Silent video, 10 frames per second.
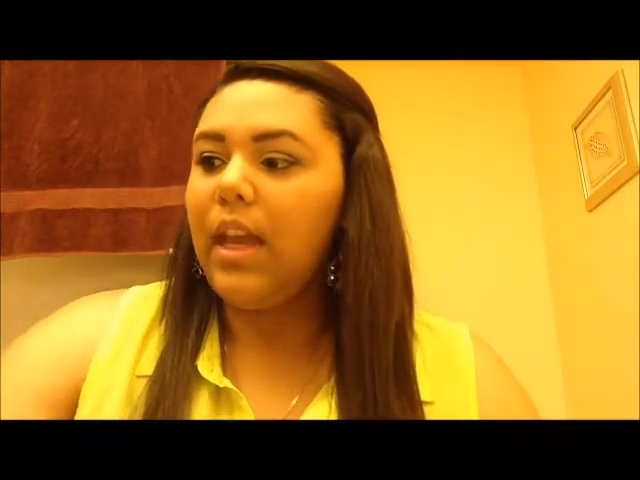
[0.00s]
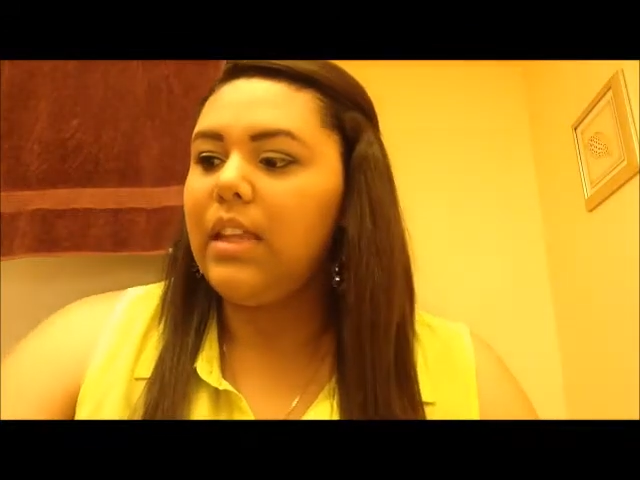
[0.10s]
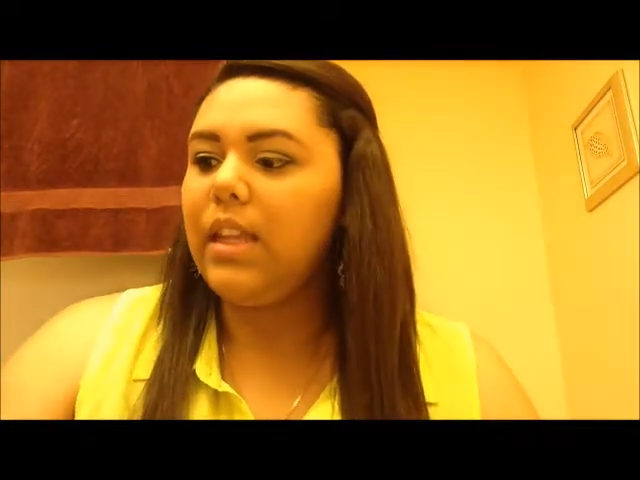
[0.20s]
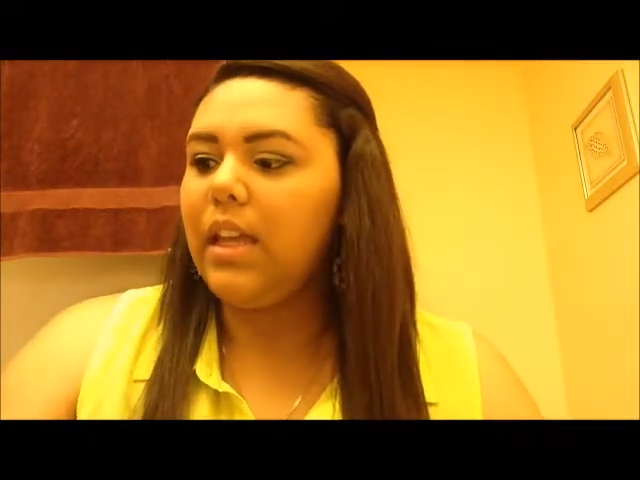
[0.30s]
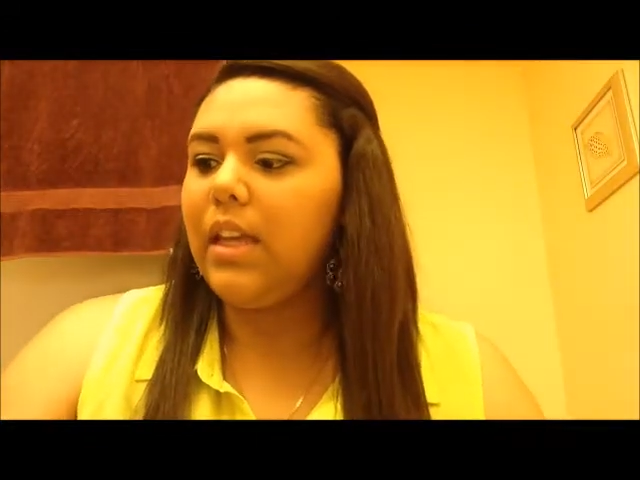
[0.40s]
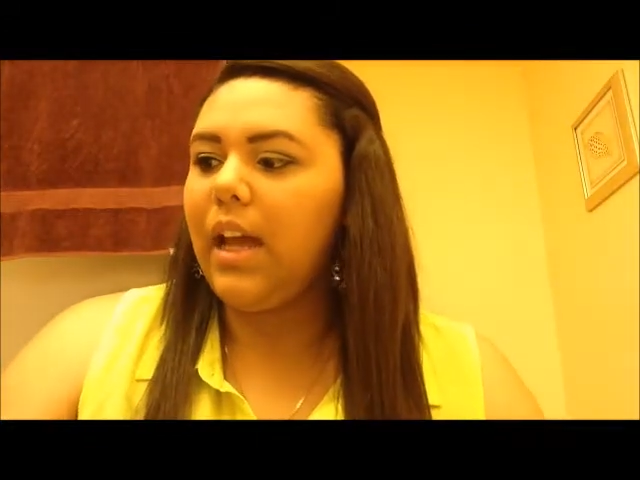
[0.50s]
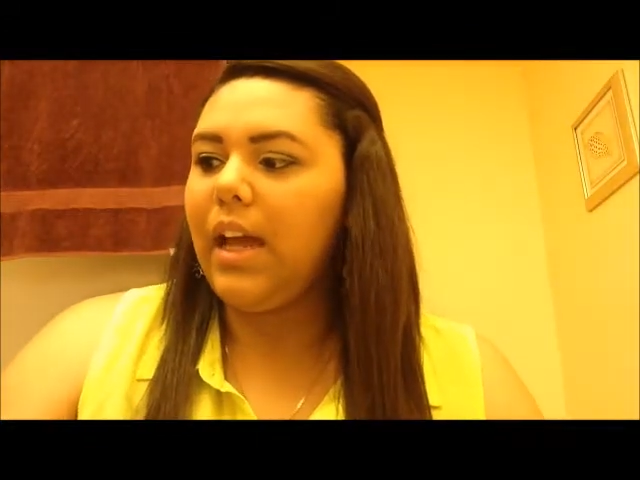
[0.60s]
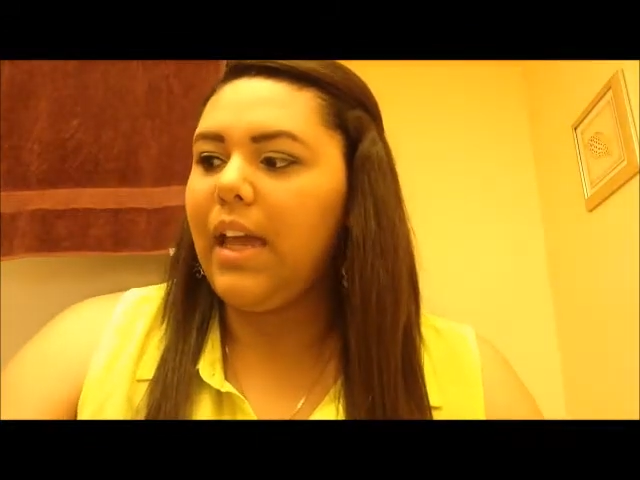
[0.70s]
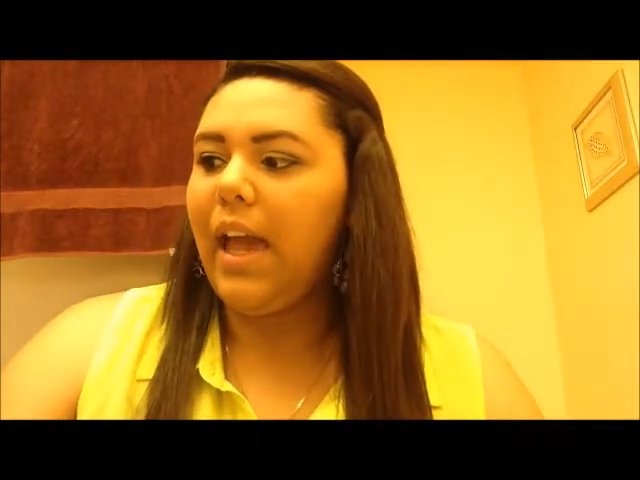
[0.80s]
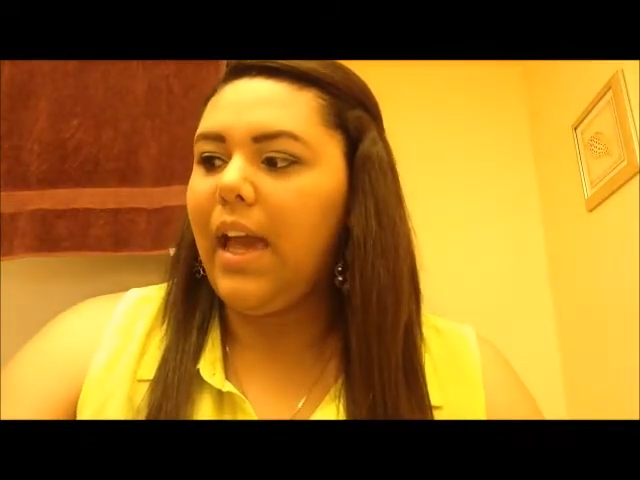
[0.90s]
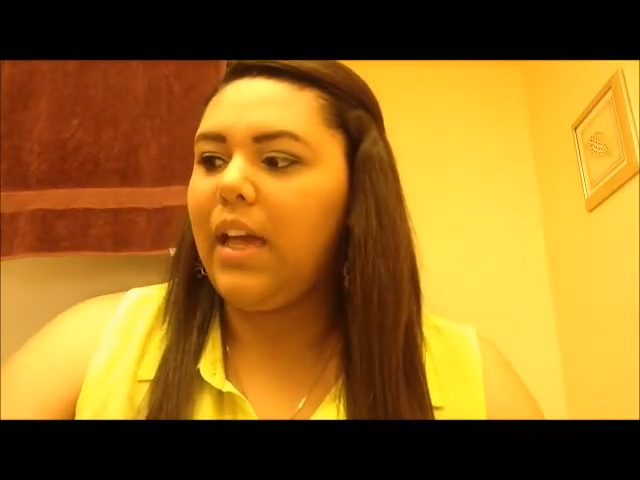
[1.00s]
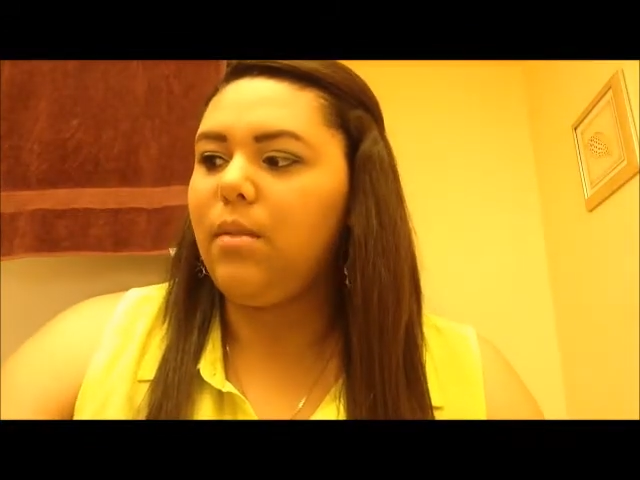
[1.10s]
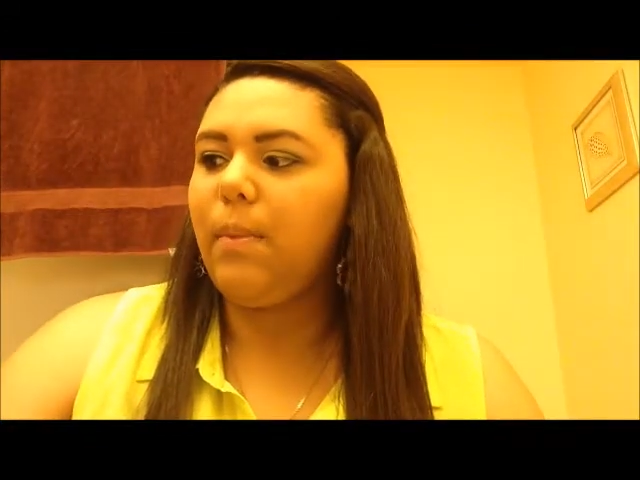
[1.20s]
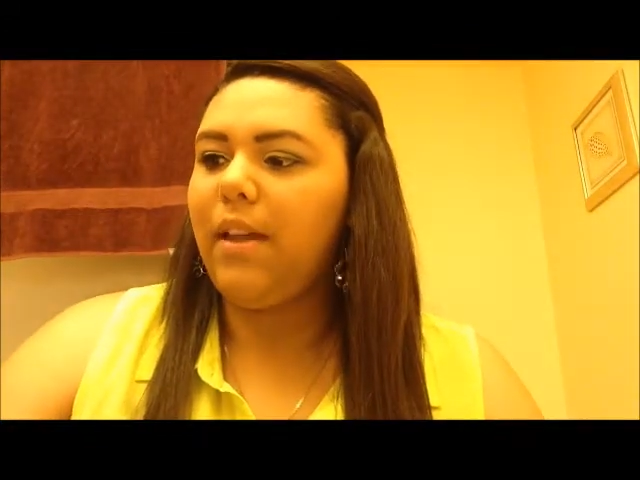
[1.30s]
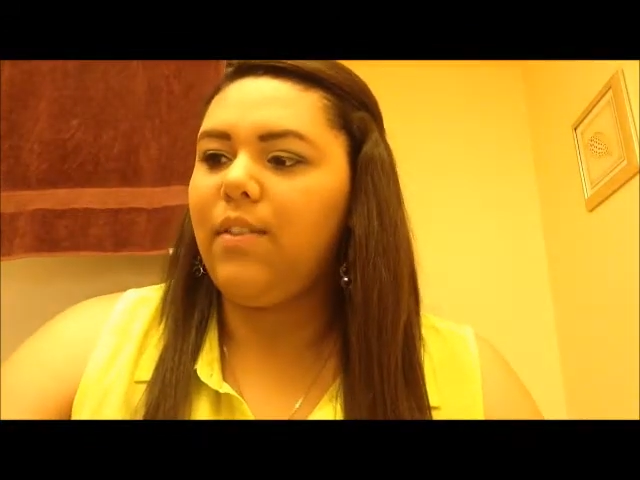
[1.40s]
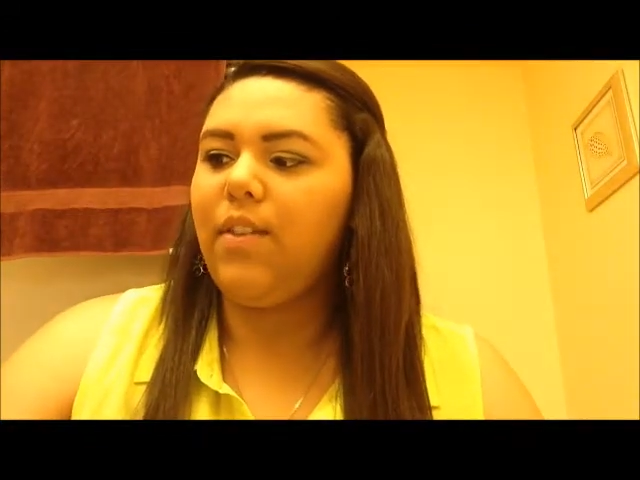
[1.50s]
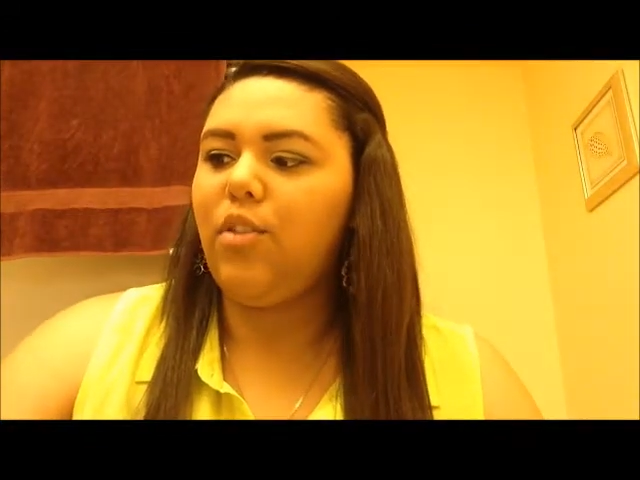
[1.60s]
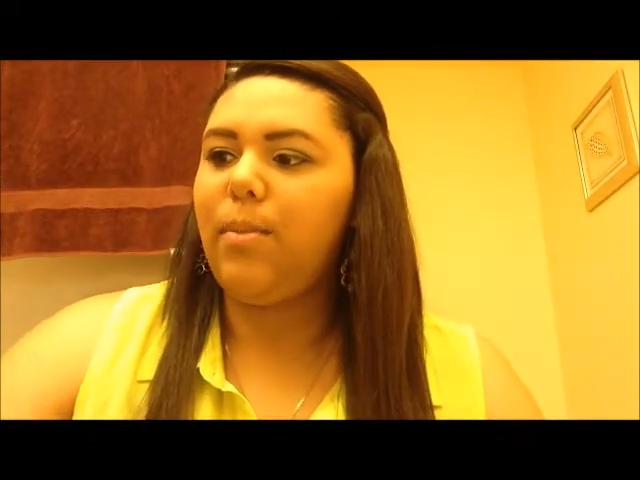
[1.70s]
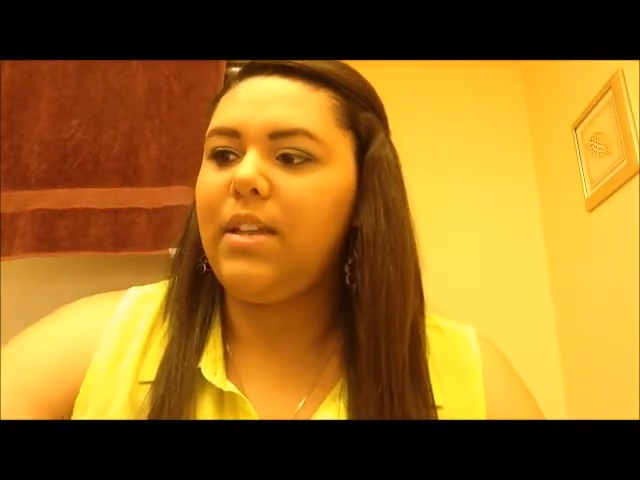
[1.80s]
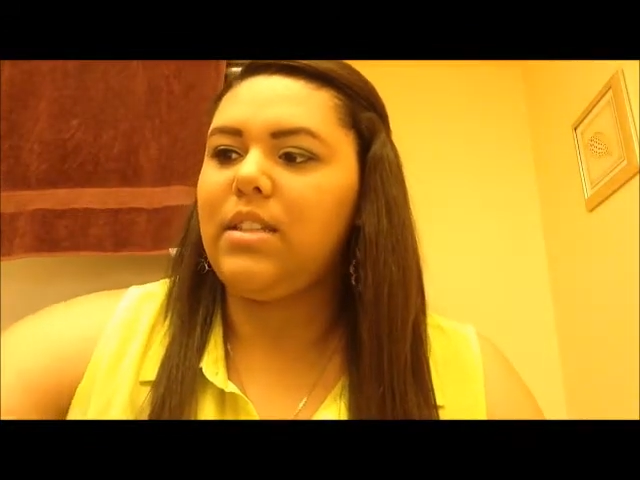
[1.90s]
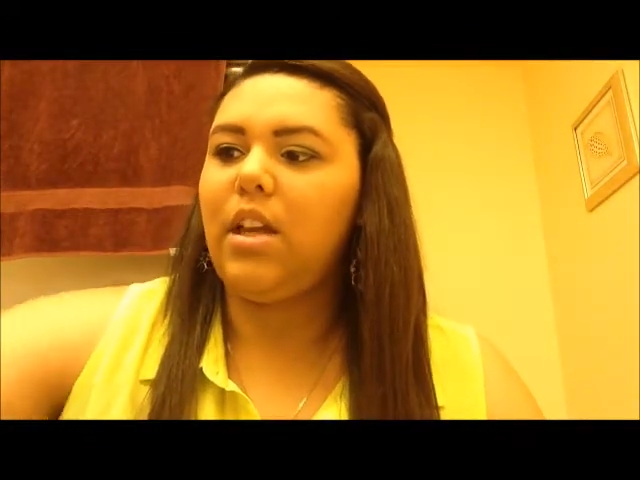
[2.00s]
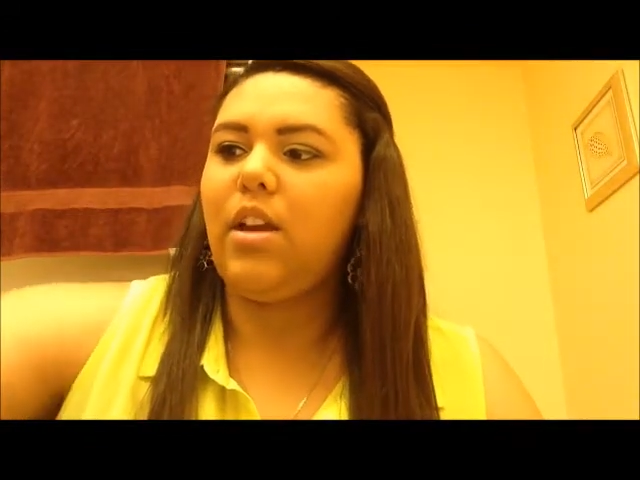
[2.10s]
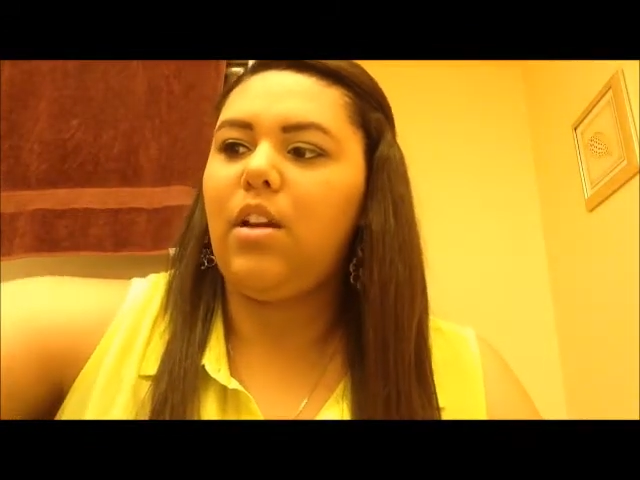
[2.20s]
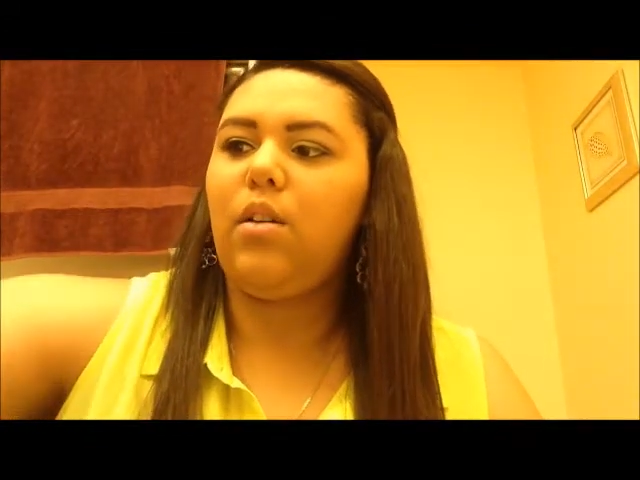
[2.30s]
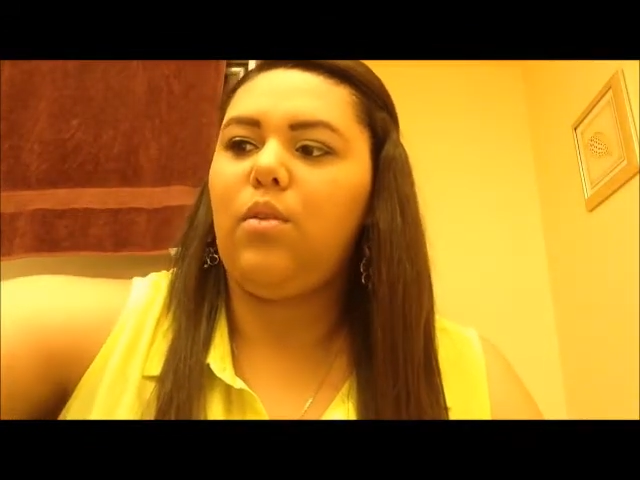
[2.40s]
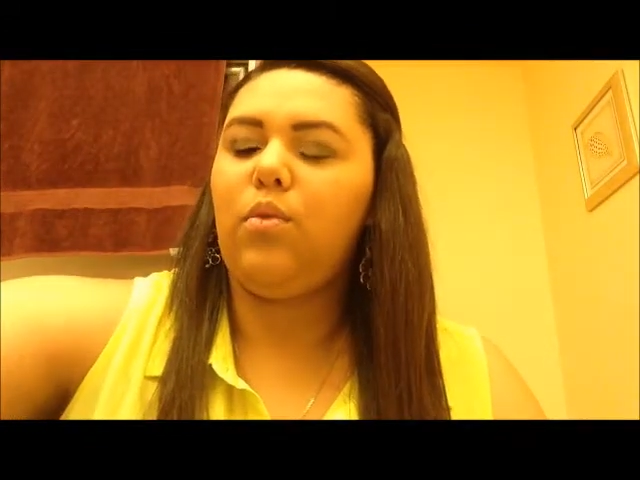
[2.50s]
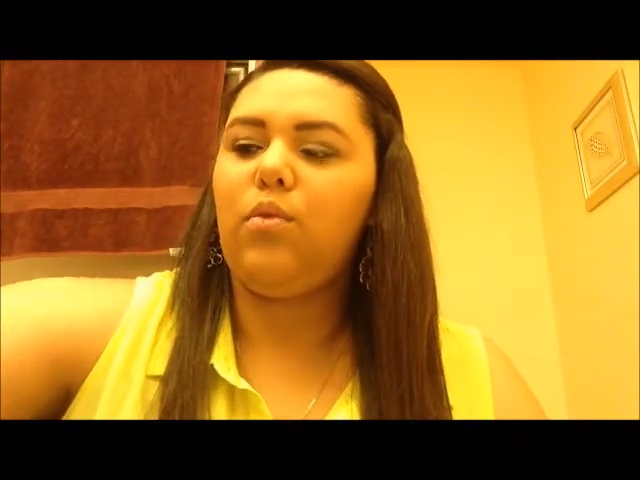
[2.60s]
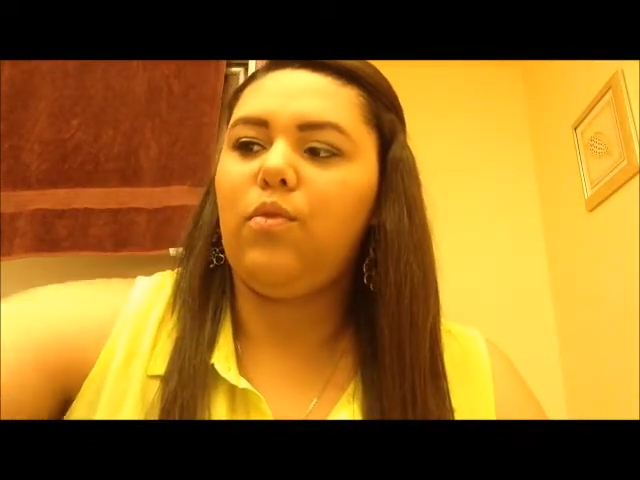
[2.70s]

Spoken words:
and then I add my favorite mascara